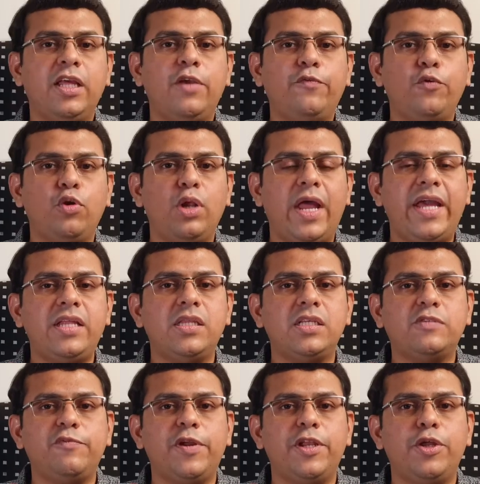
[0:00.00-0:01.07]
If you like
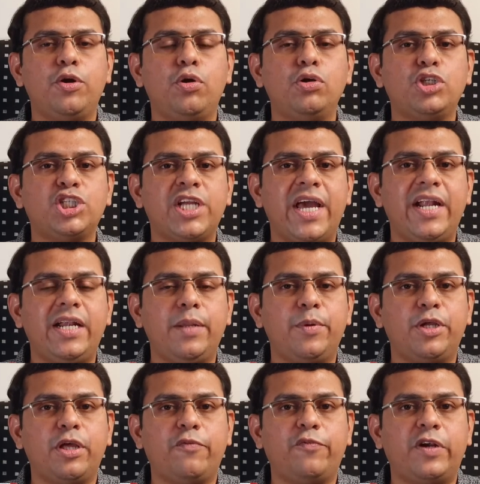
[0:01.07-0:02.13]
this video, share it
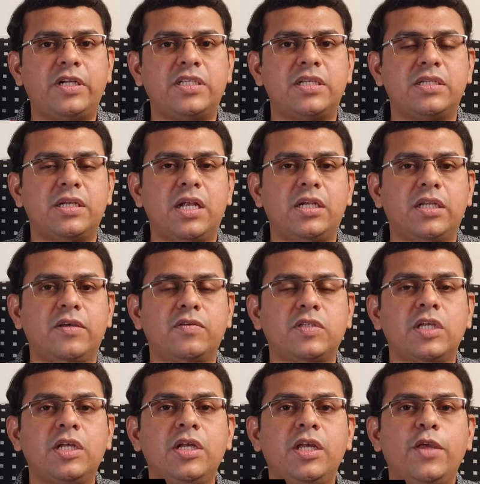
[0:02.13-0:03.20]
among your friends and
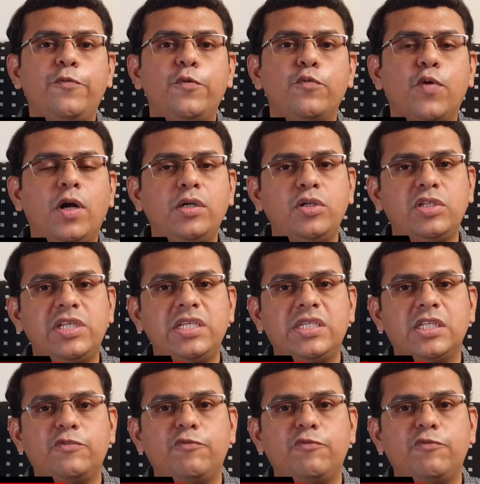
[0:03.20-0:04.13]
relatives. If you want to see such